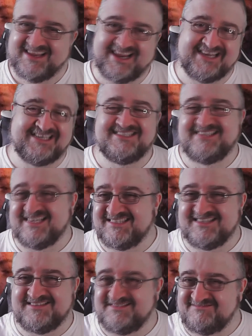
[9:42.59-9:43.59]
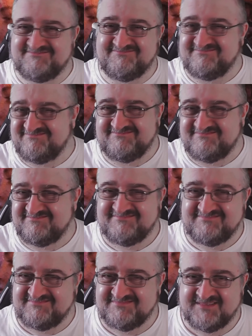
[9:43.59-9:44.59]
It just doesn't,
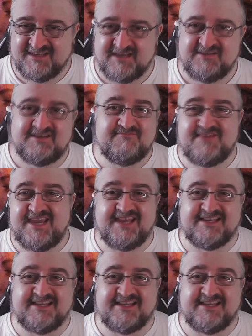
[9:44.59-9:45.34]
to me,